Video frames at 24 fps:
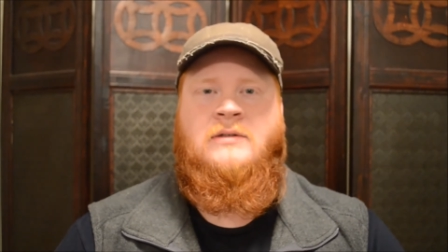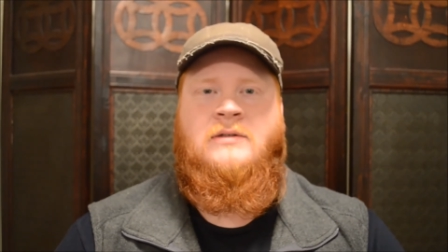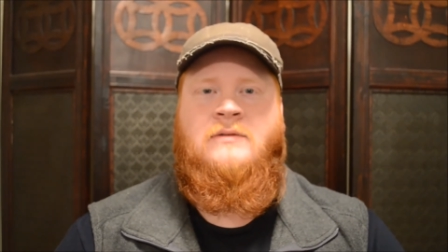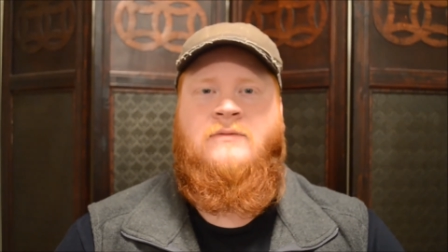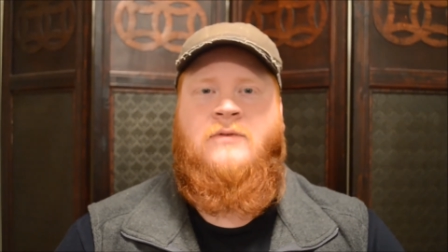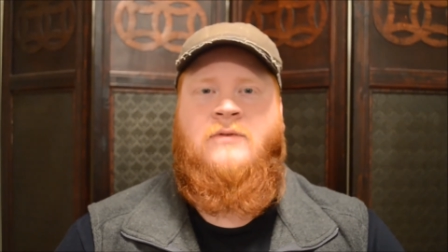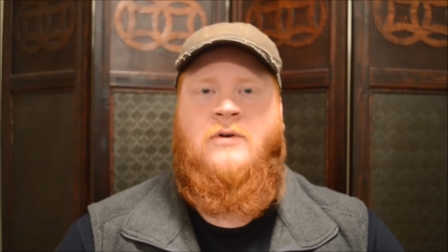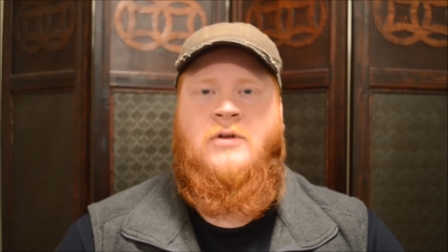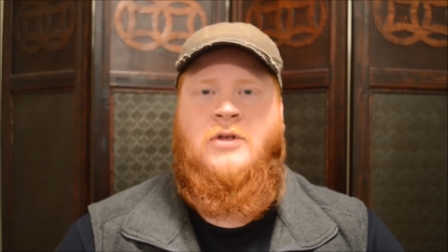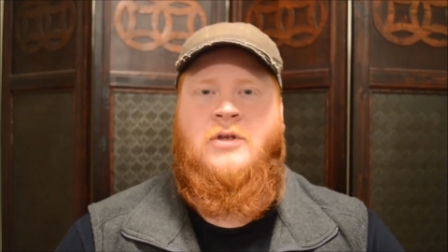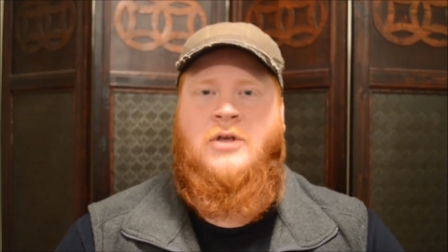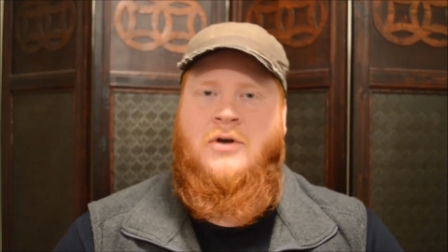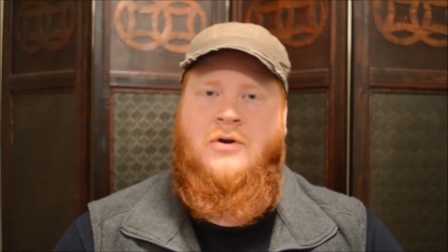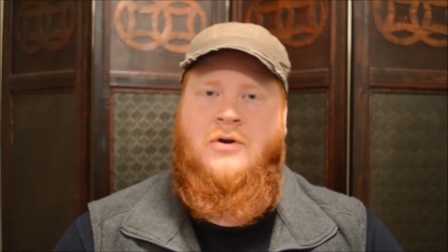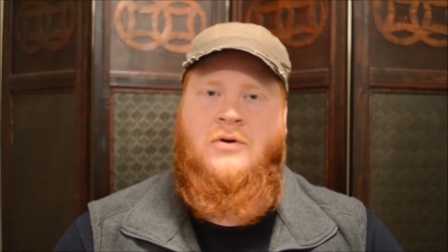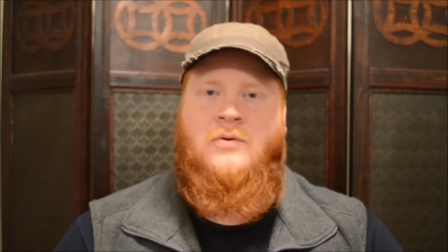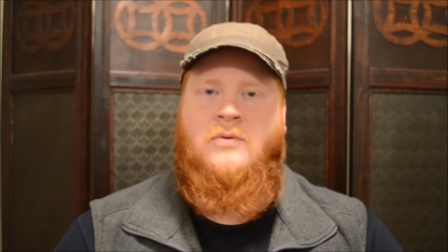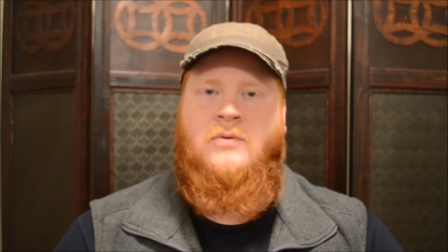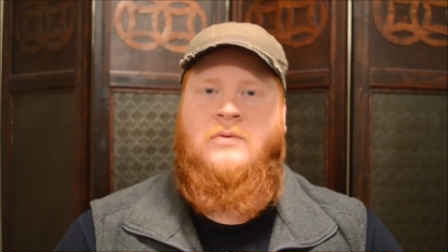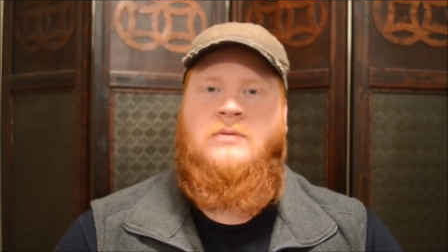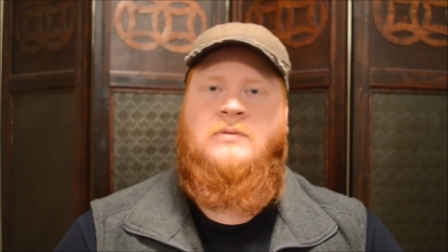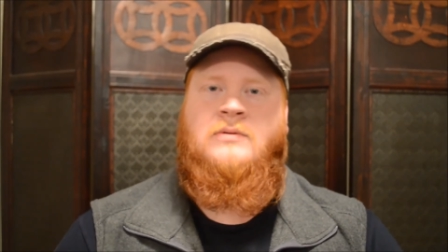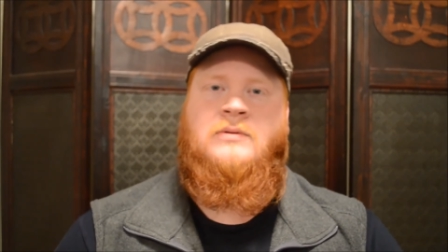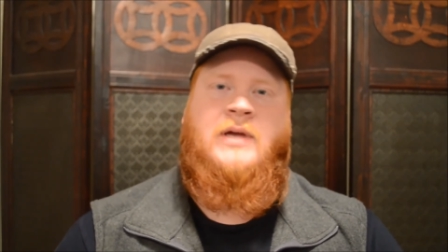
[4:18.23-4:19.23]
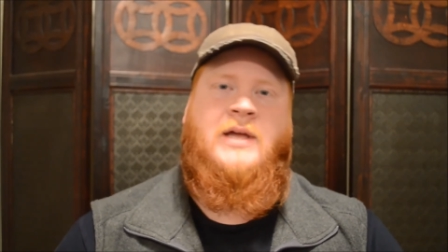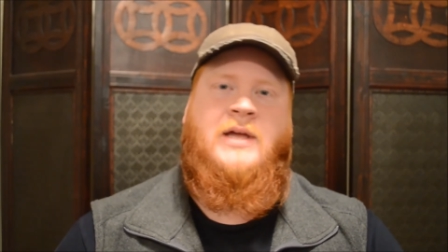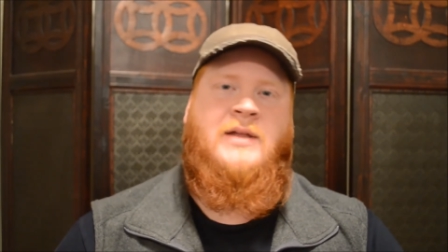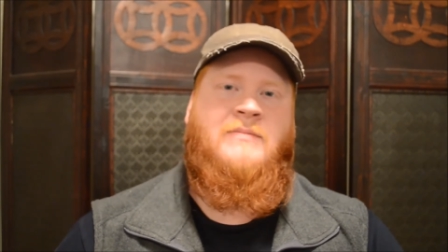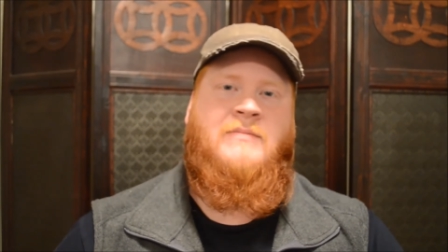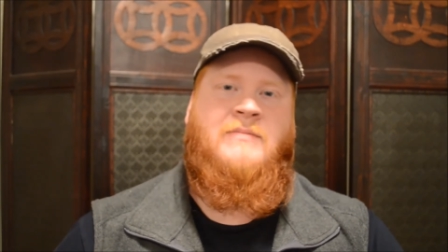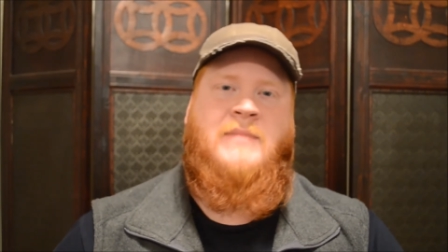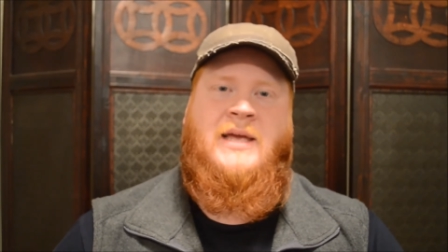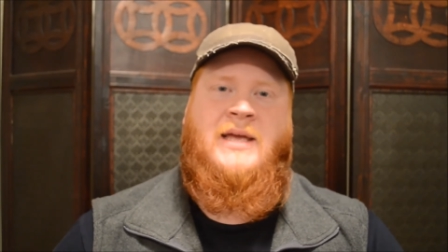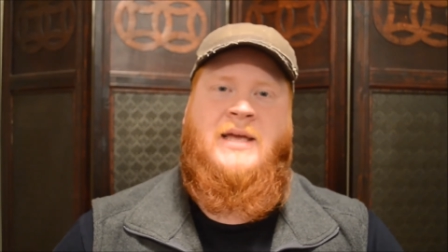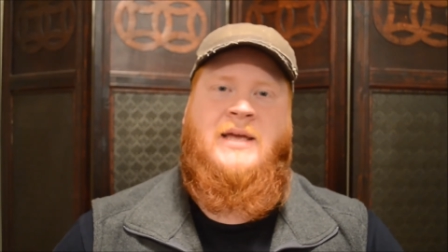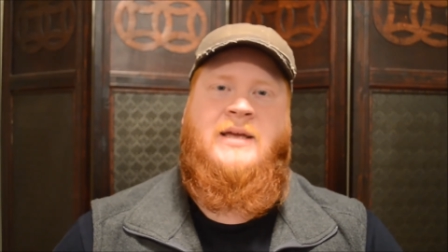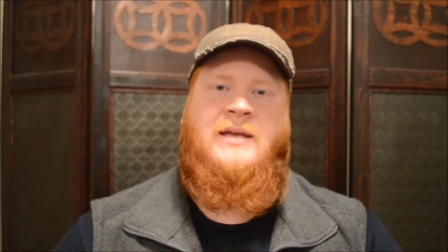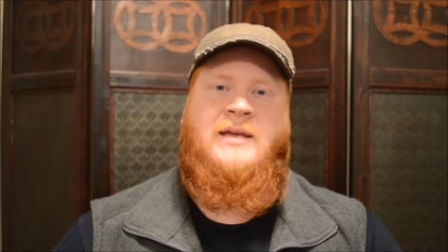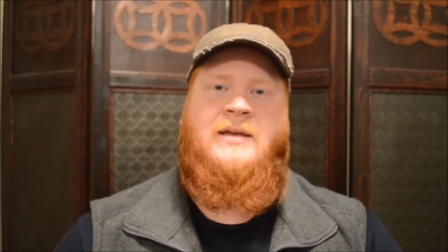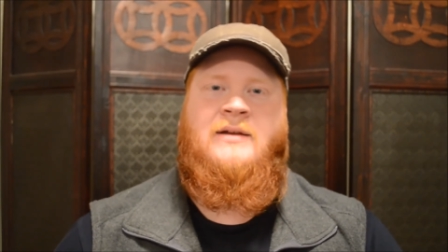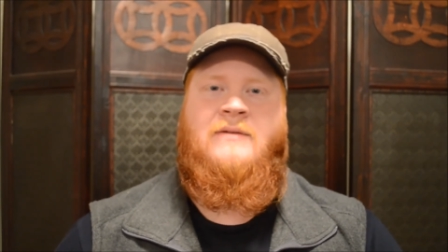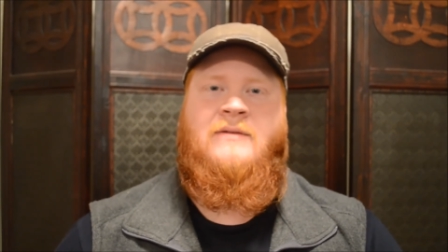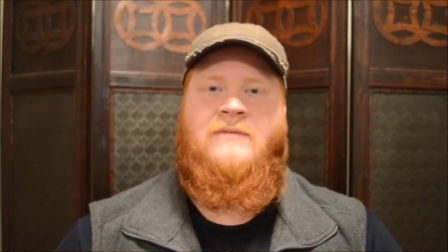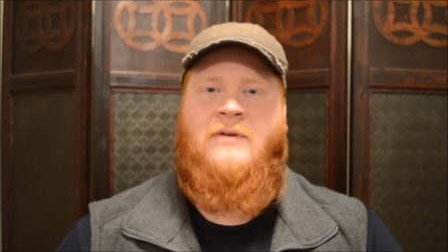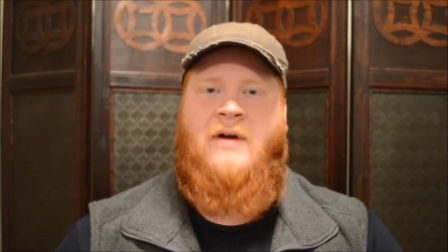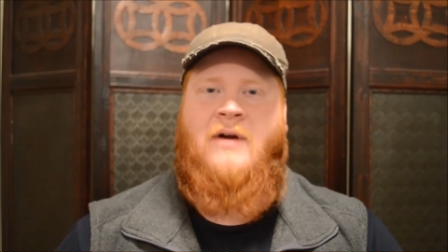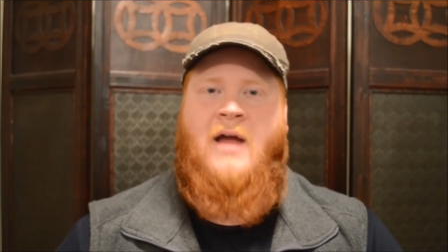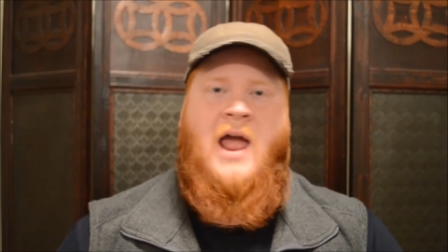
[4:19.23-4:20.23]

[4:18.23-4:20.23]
for you and me and for